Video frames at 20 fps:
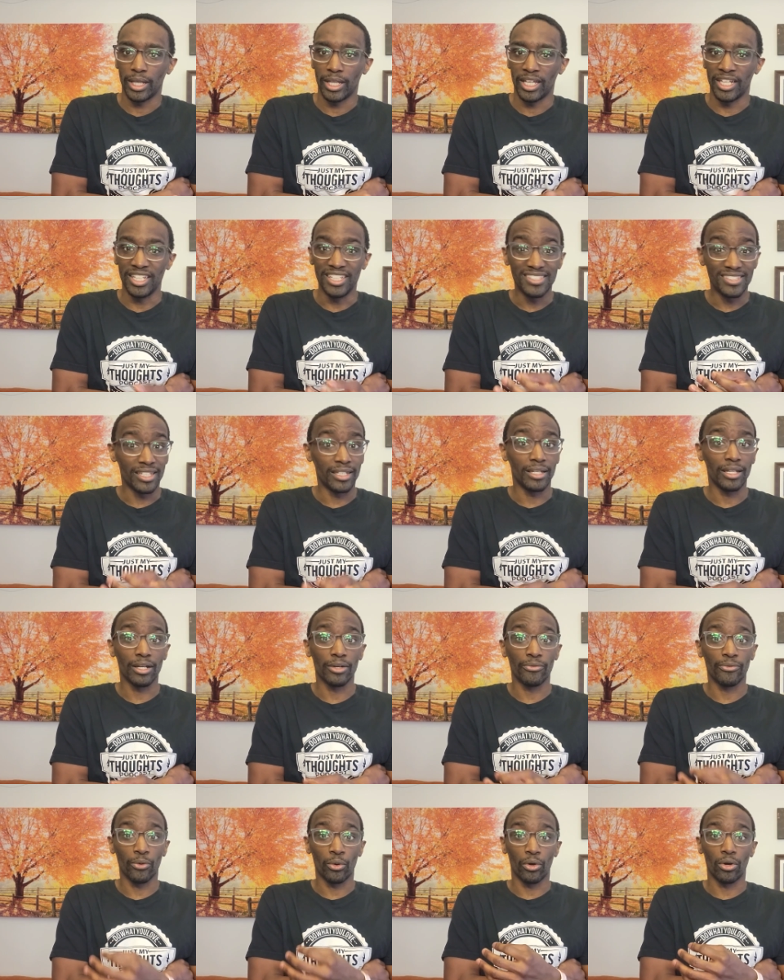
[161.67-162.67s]
And he's in
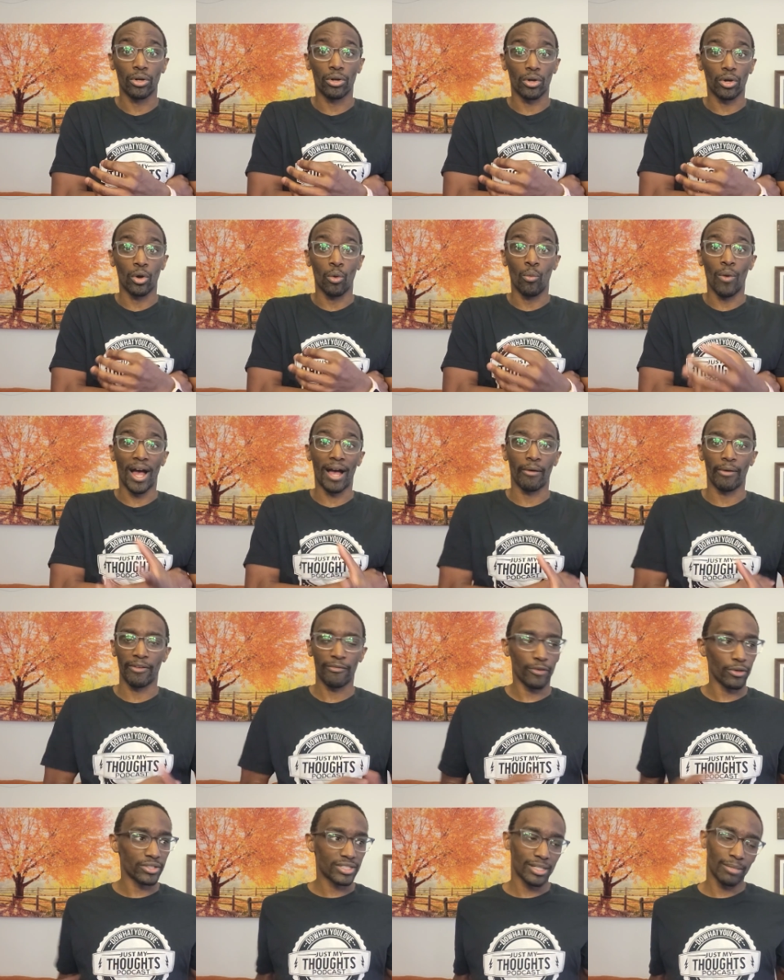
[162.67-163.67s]
there for a while. At
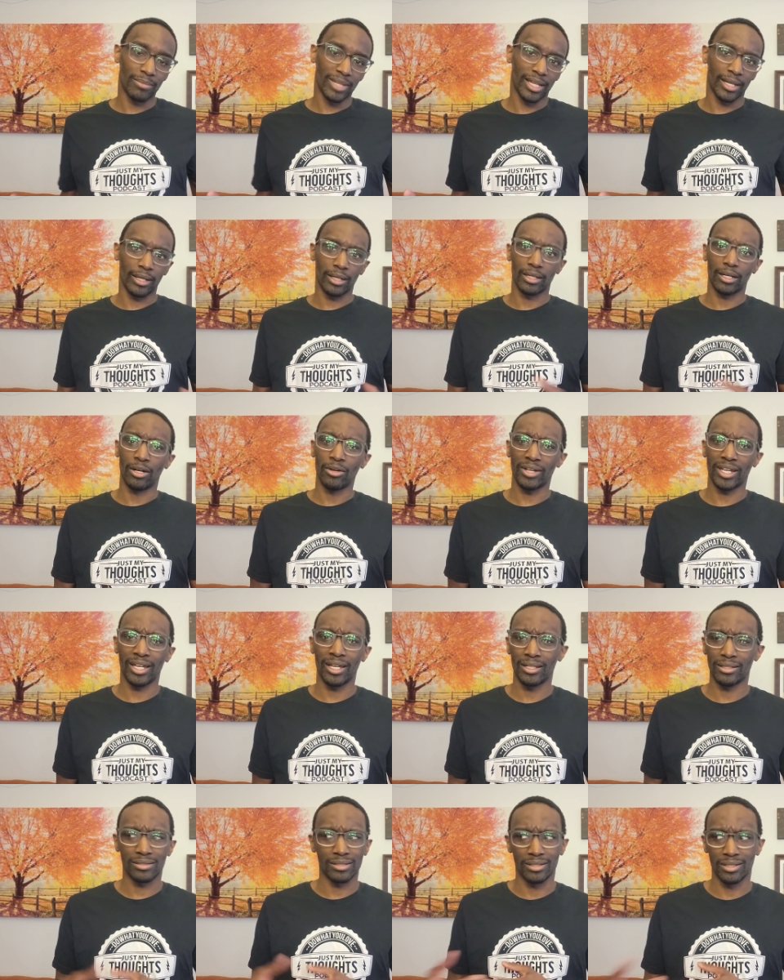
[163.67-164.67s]
first, I'm like,
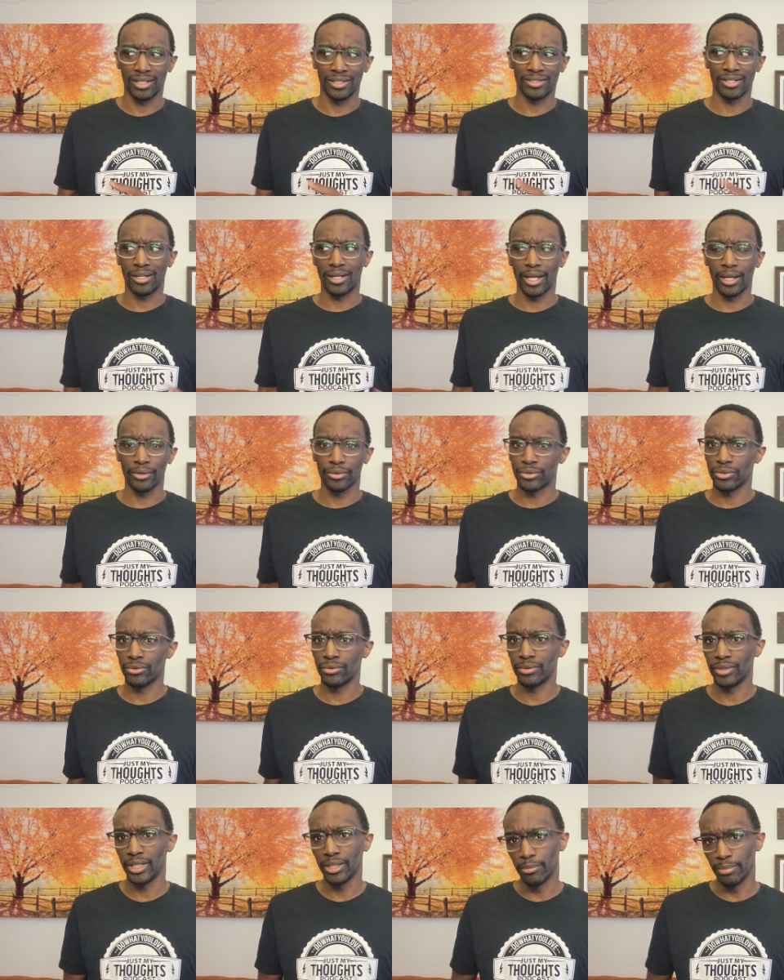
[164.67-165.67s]
okay, it's a, it's a day or
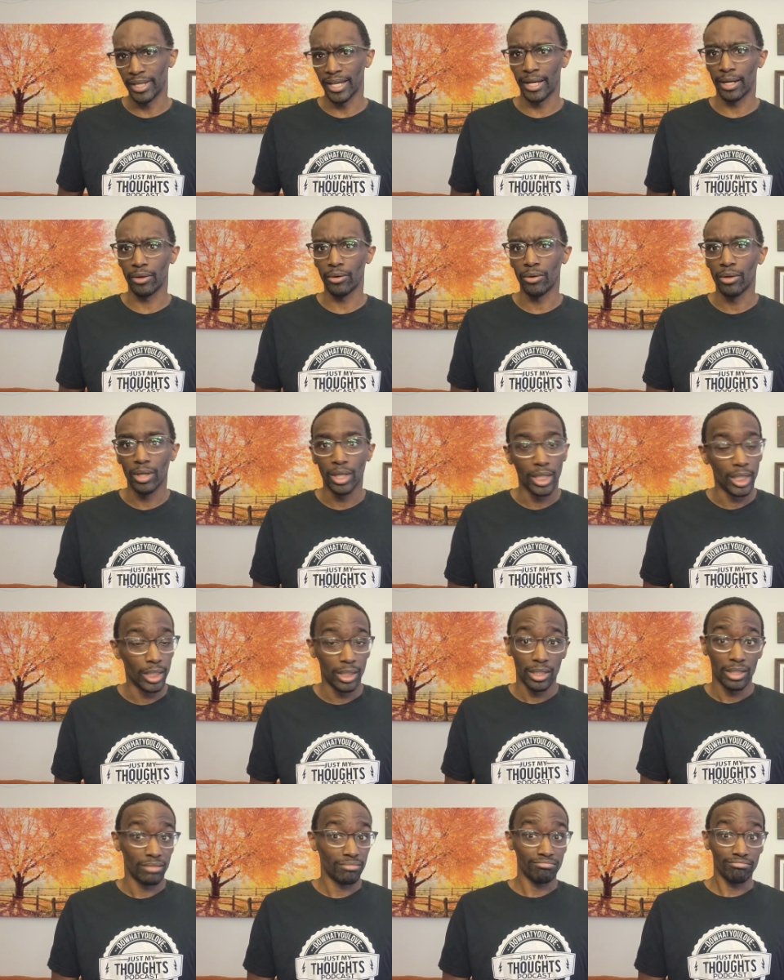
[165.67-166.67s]
two, he'll be out.
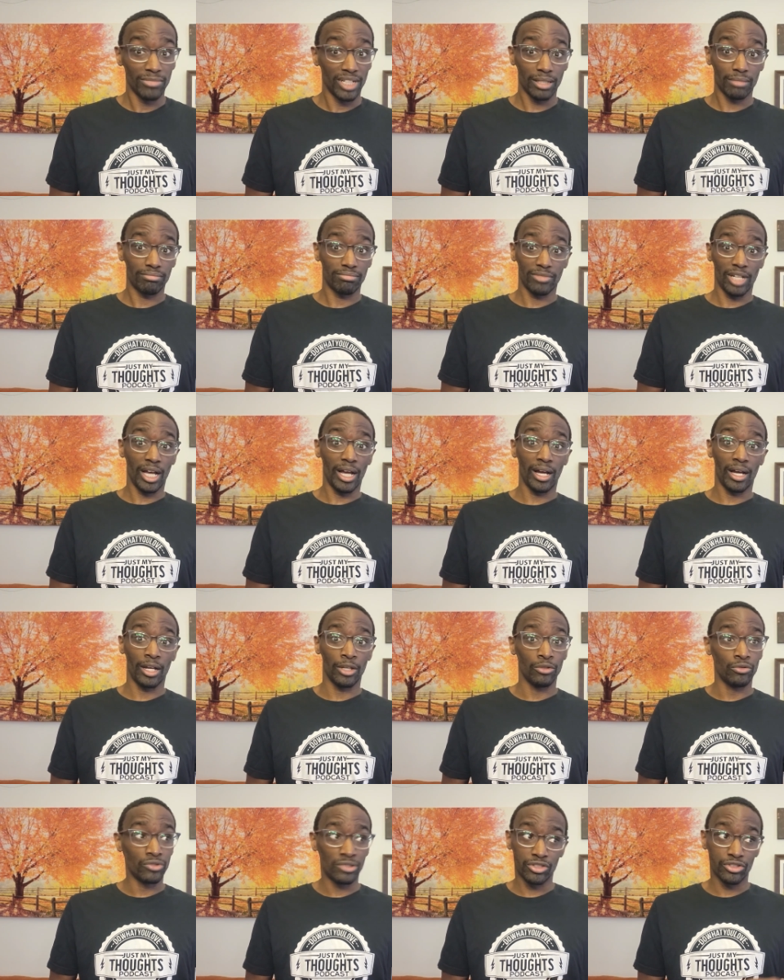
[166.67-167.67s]
Like, nah,
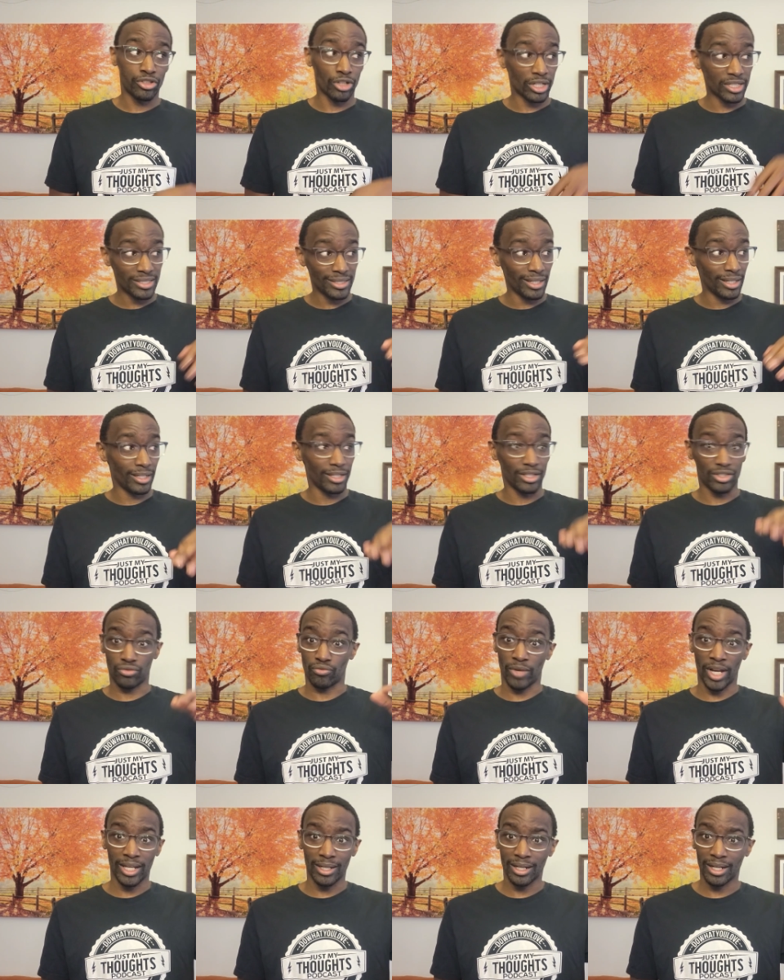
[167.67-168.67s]
you start seeing it's
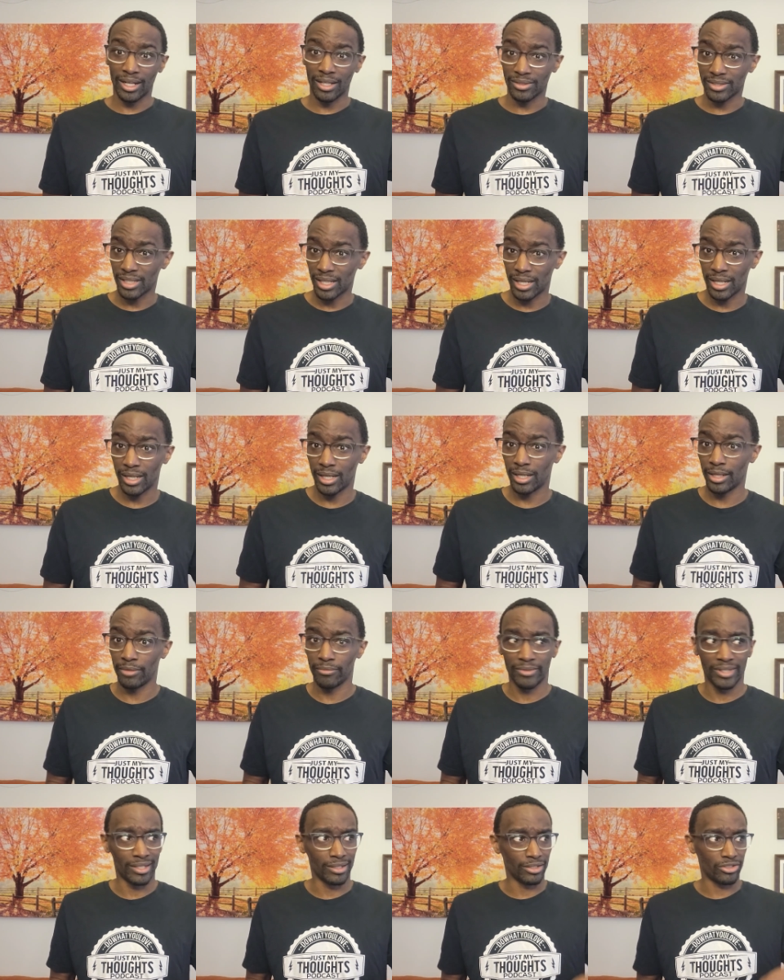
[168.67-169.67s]
raining
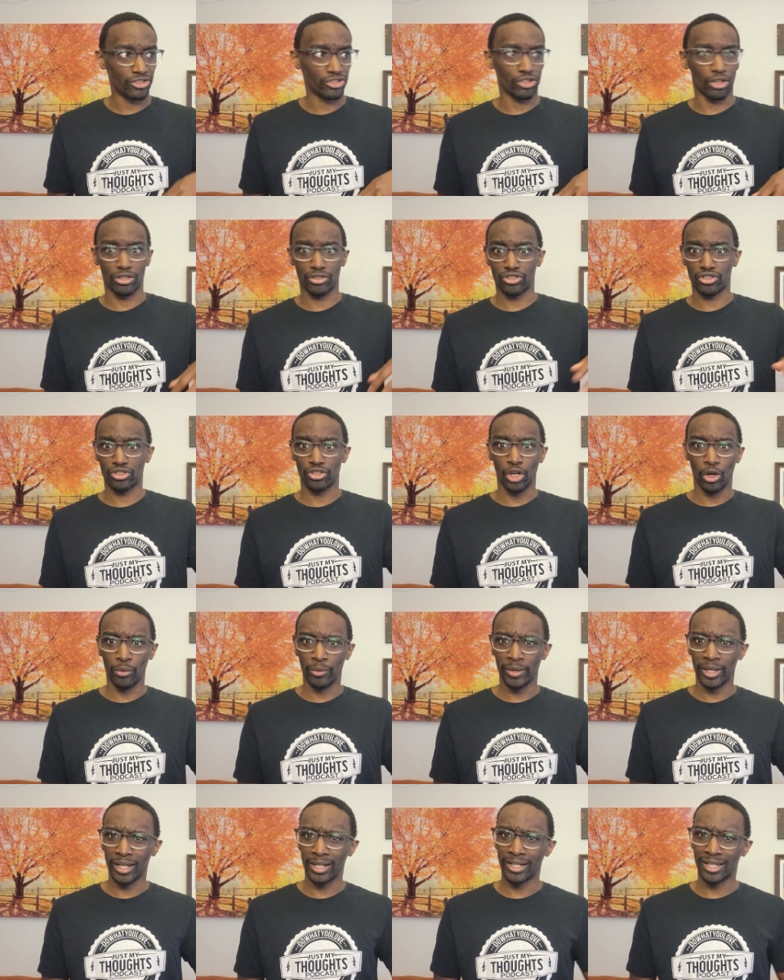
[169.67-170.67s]
outside, then it starts
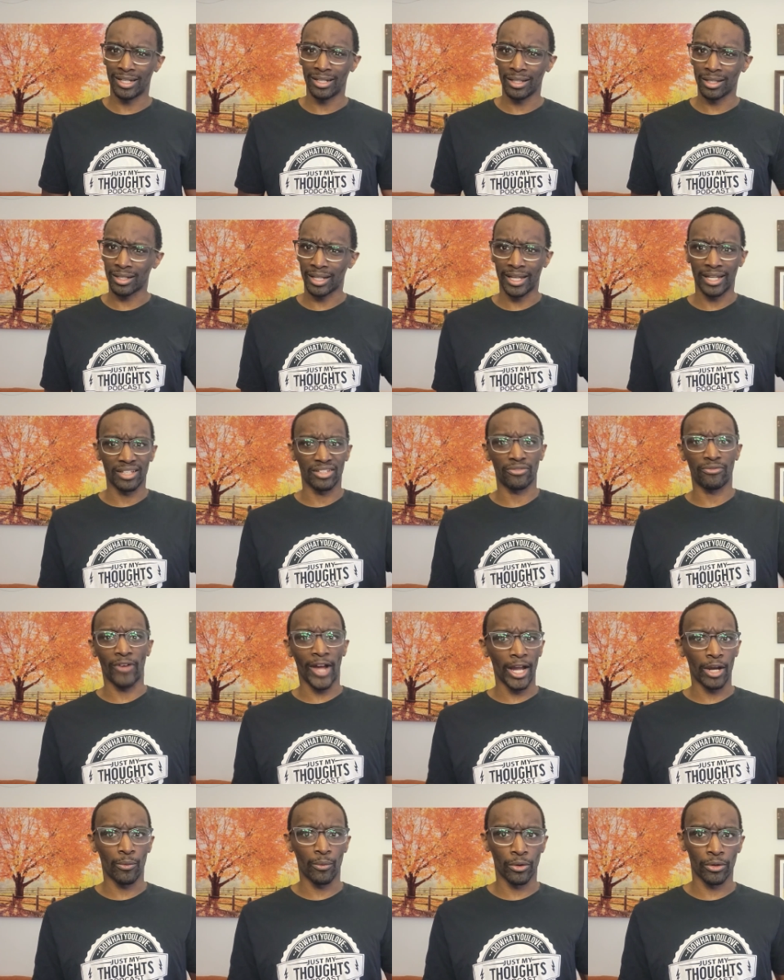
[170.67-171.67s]
snowing, then it looked like it's
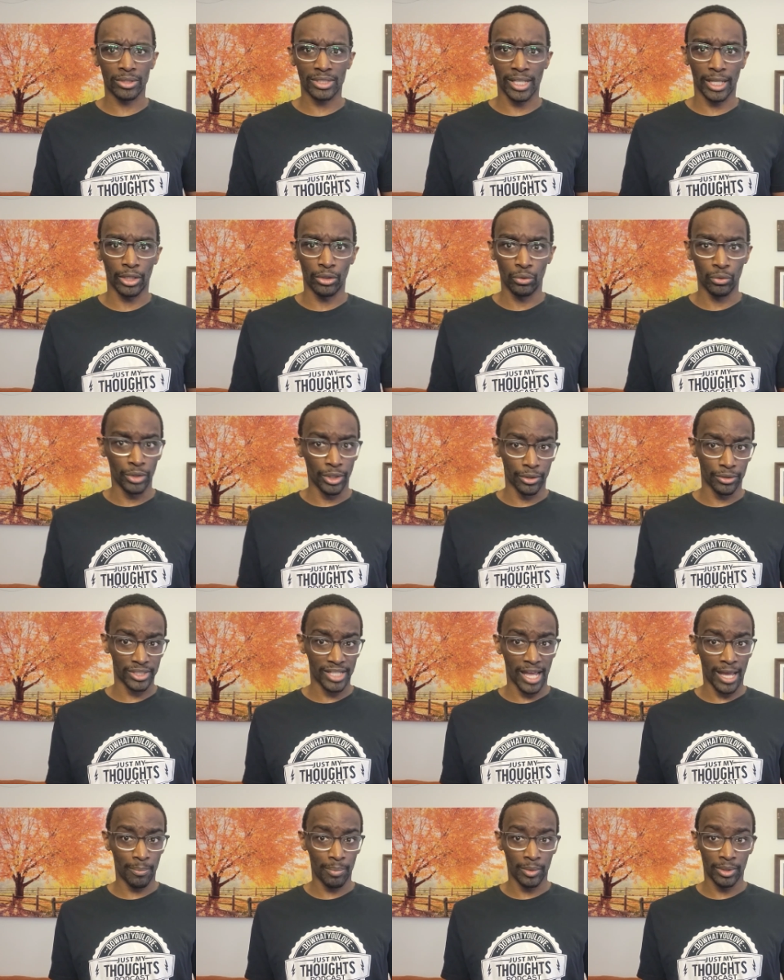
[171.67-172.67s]
fireworks, like New Year's
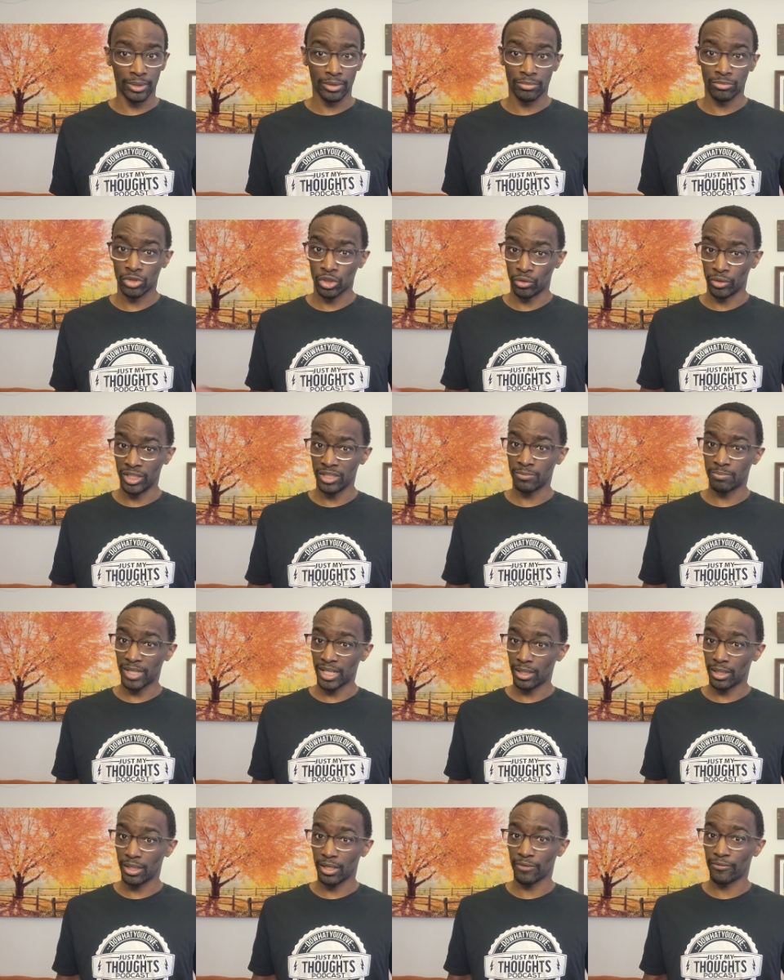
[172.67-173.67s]
happened. So he's
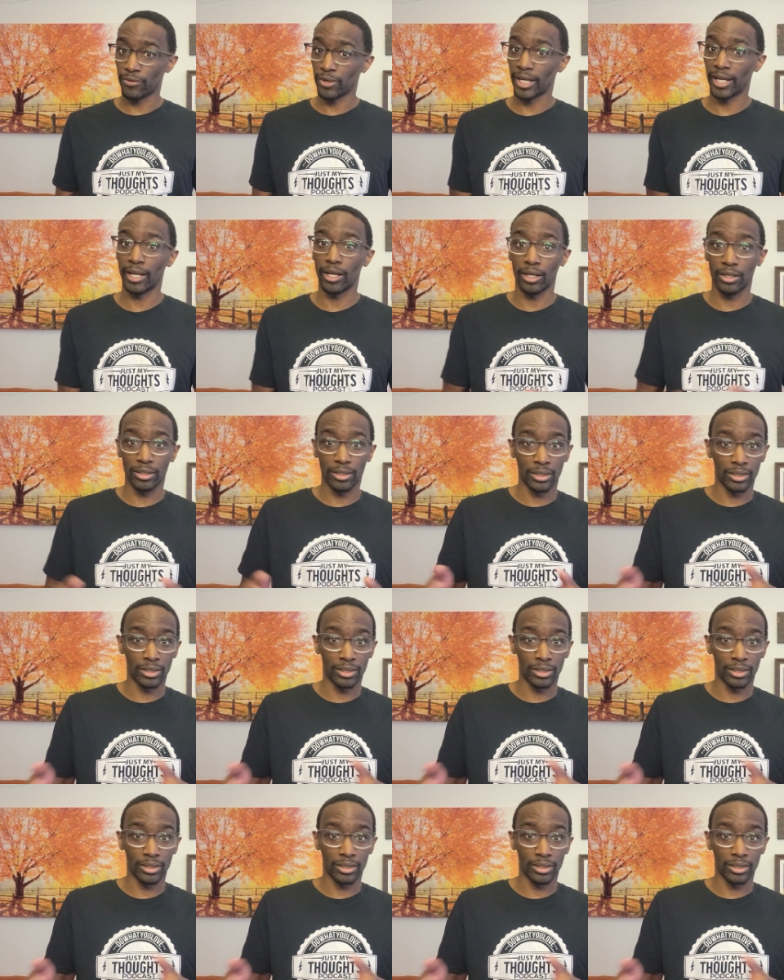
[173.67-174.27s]
been in there for like